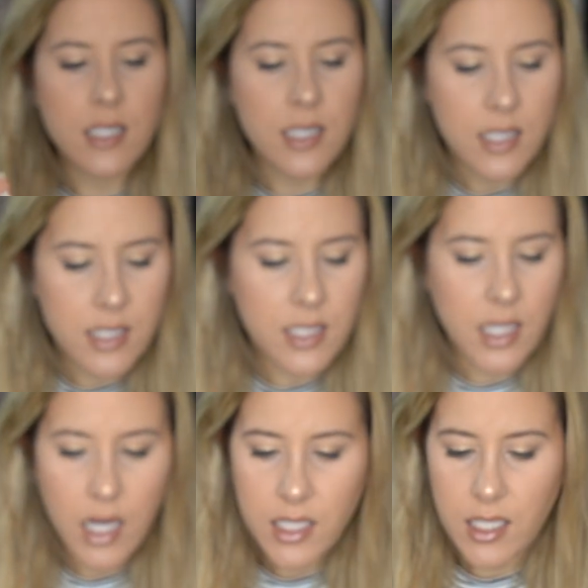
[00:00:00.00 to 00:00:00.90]

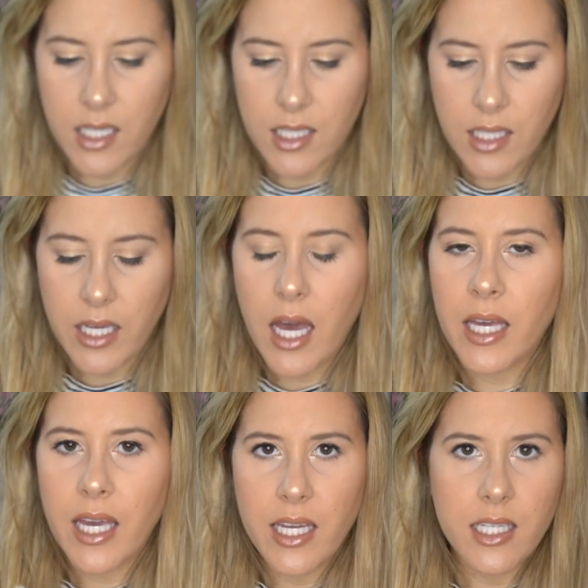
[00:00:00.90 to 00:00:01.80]
stunning. Like
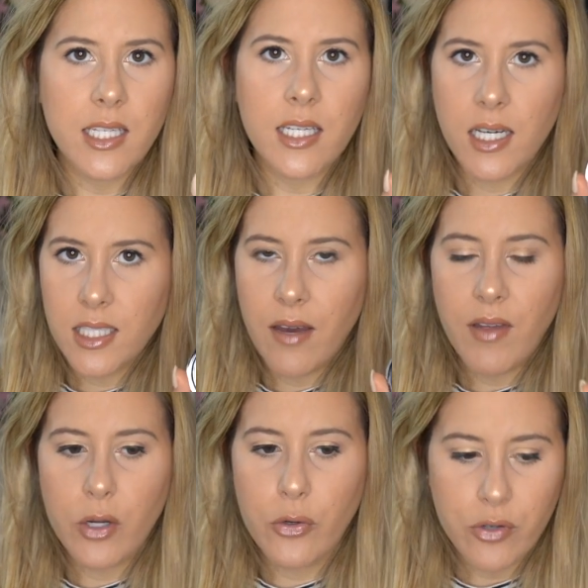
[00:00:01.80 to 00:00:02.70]
again, it does have
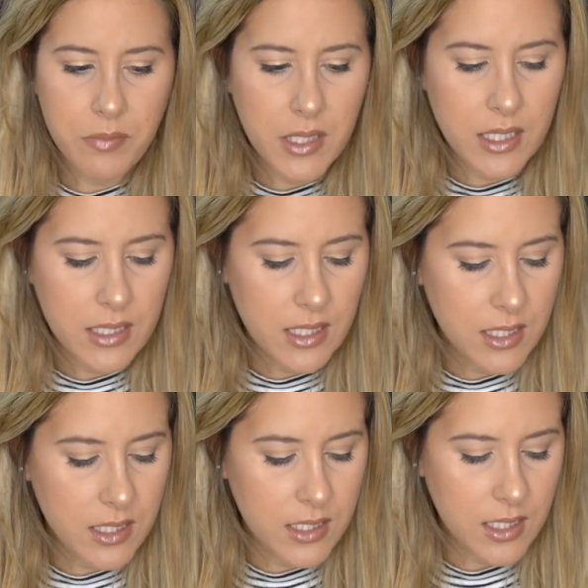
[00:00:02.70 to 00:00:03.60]
that creamy
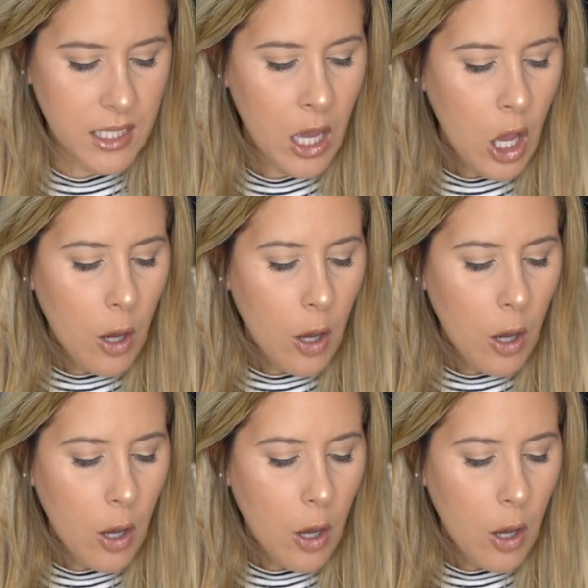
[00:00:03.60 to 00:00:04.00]
consistency,